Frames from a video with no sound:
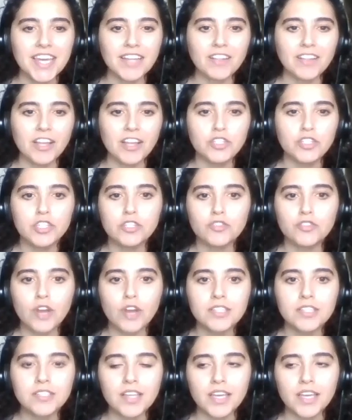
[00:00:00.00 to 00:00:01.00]
Like she
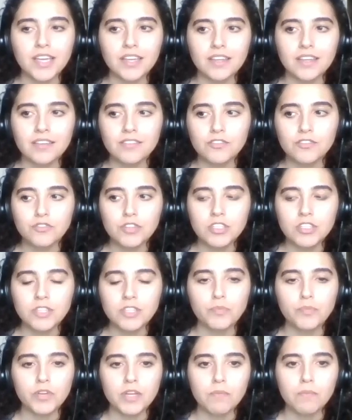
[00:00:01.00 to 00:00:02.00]
dresses
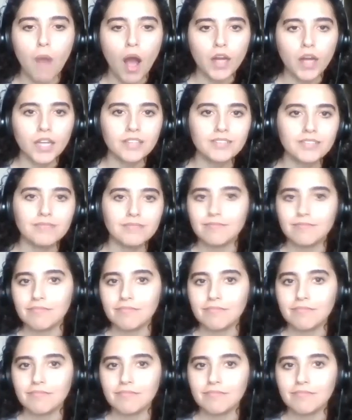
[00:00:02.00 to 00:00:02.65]
pretty modest.